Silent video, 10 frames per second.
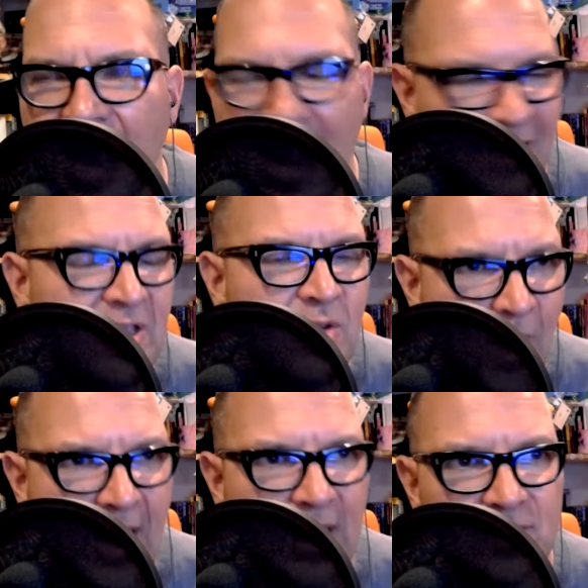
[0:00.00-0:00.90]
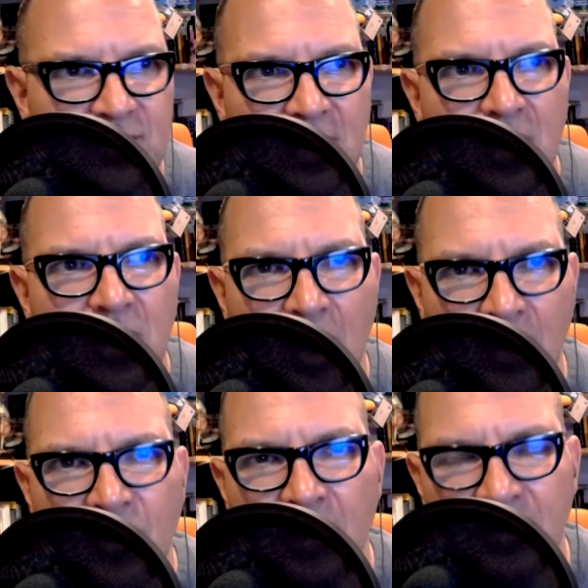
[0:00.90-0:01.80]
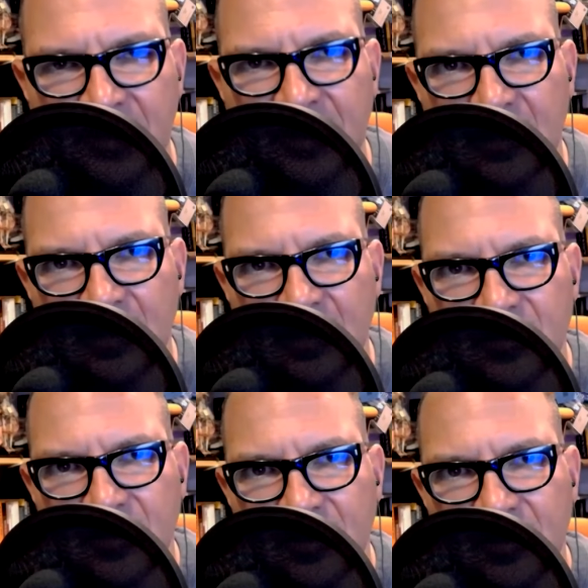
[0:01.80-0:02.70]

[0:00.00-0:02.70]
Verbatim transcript: heavy weights on probabilities.